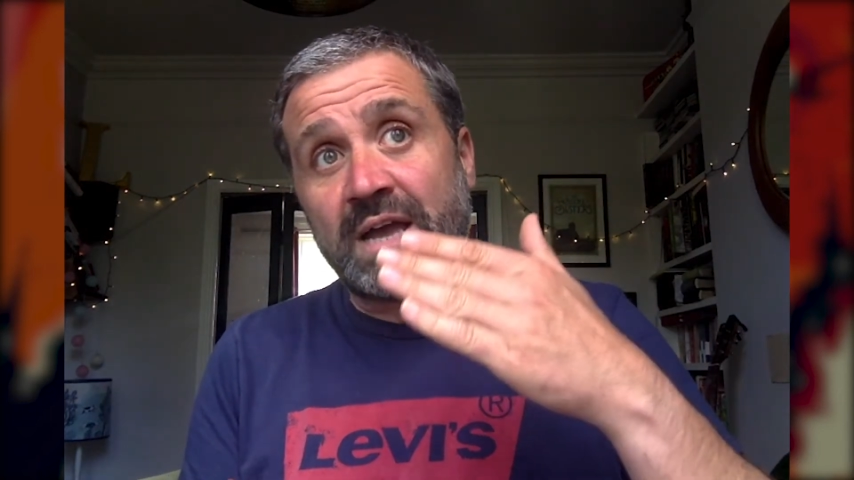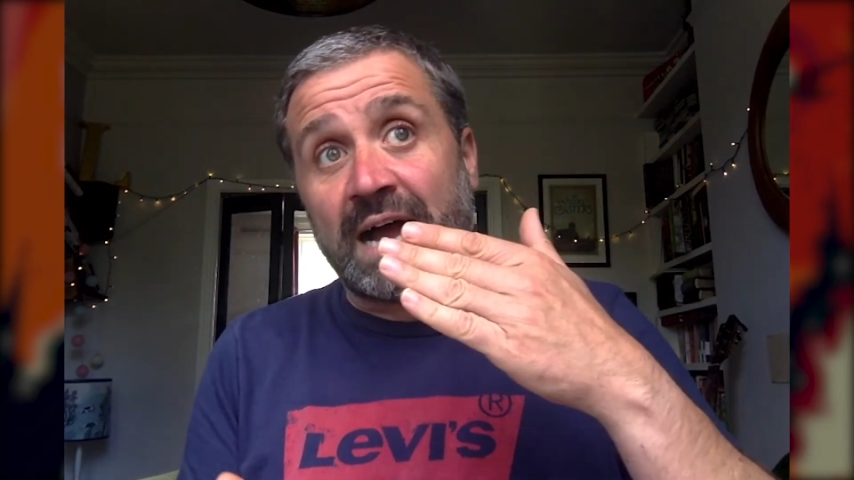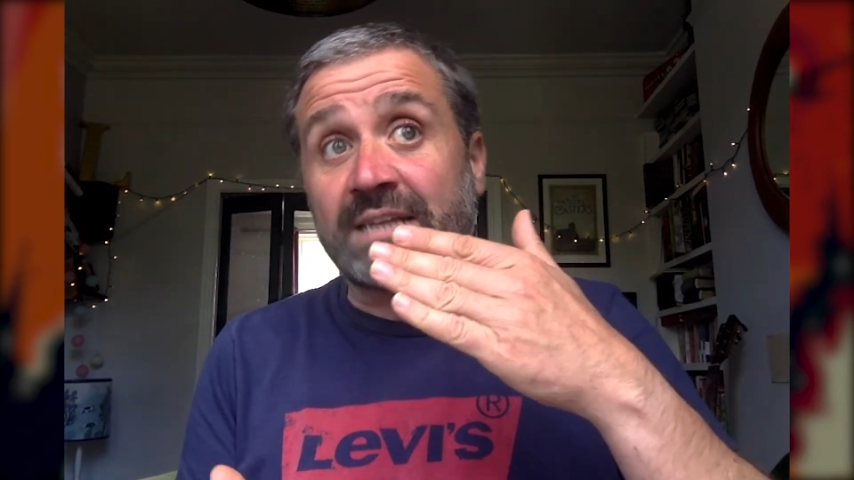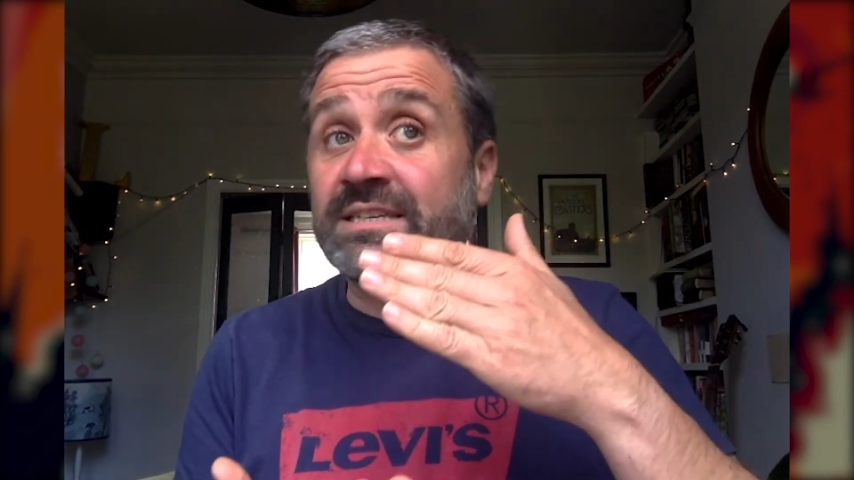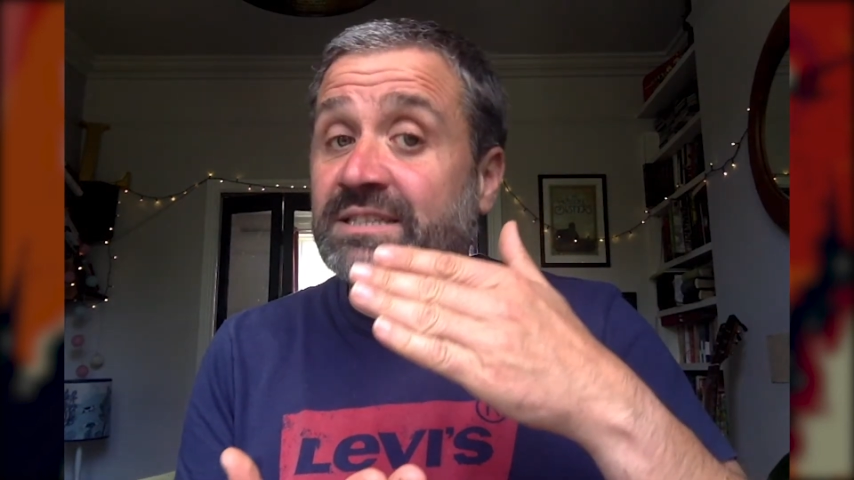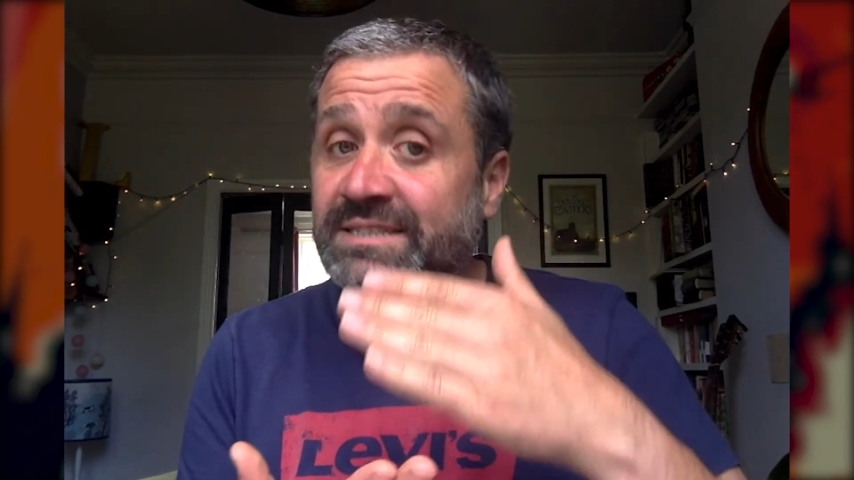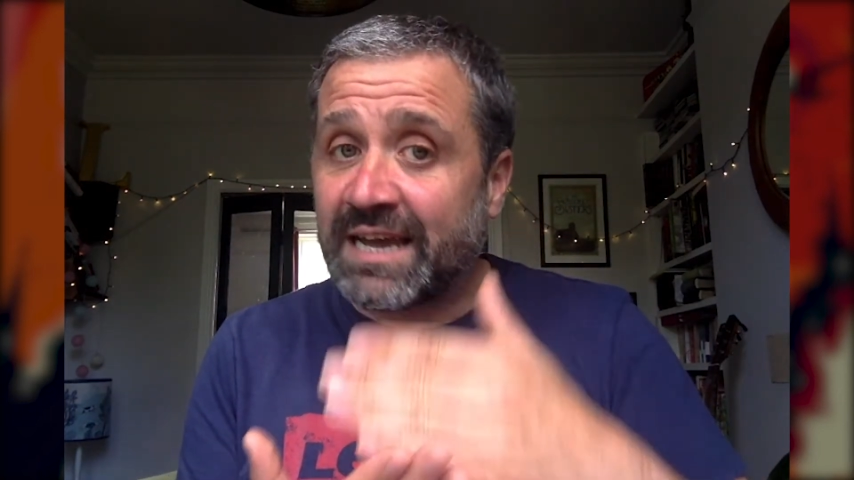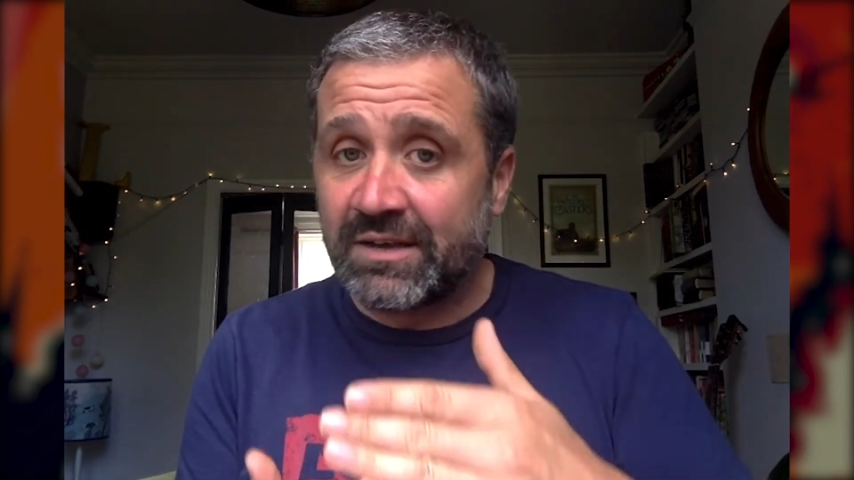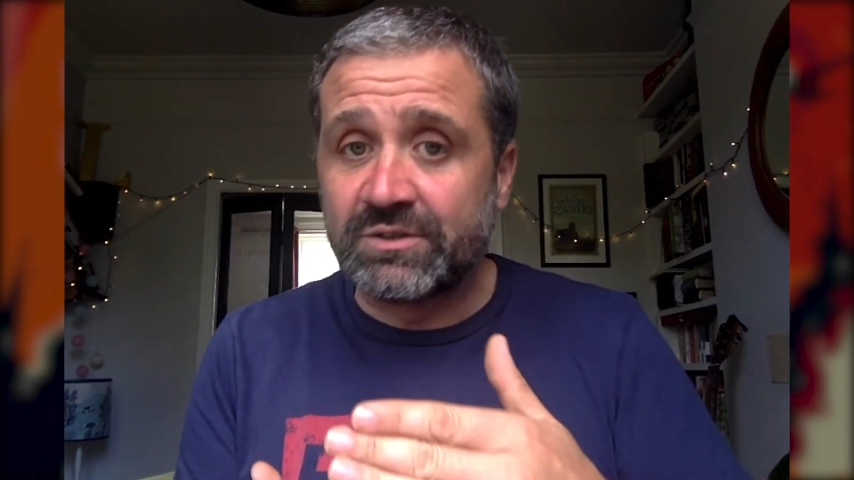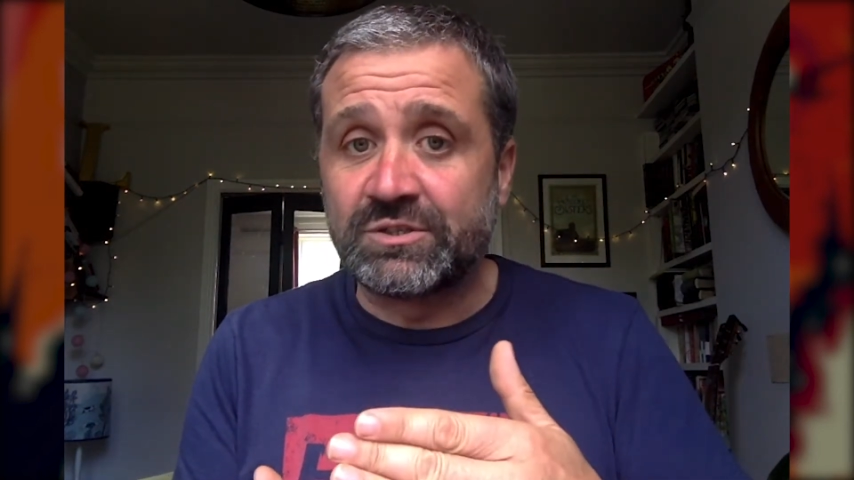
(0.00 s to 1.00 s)
and
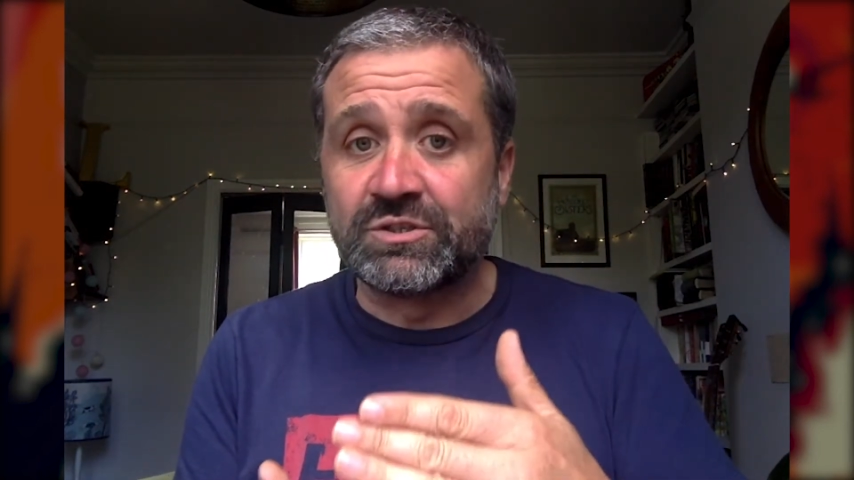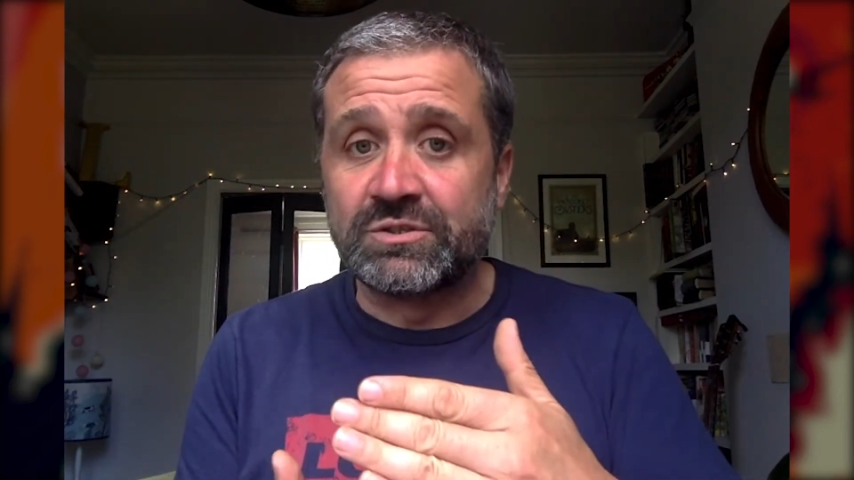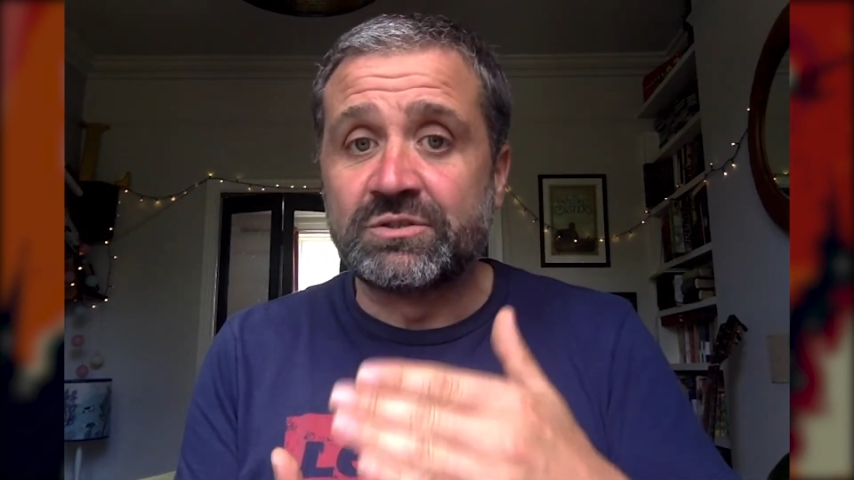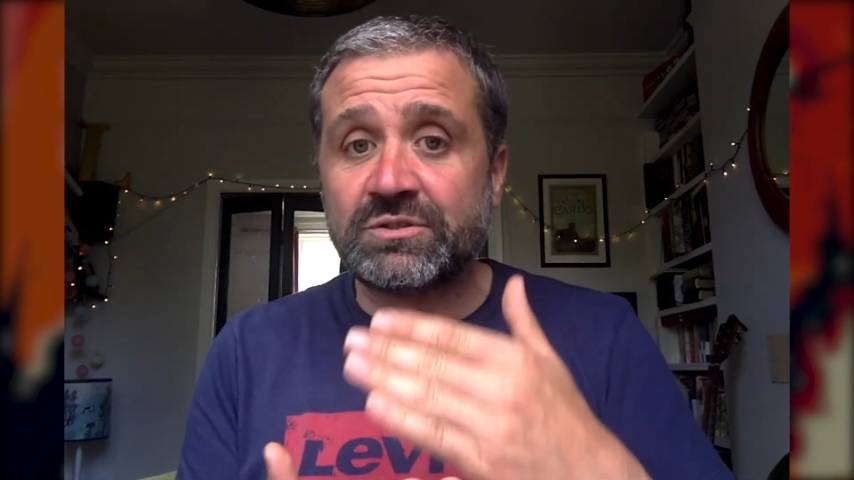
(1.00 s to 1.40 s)
intelligent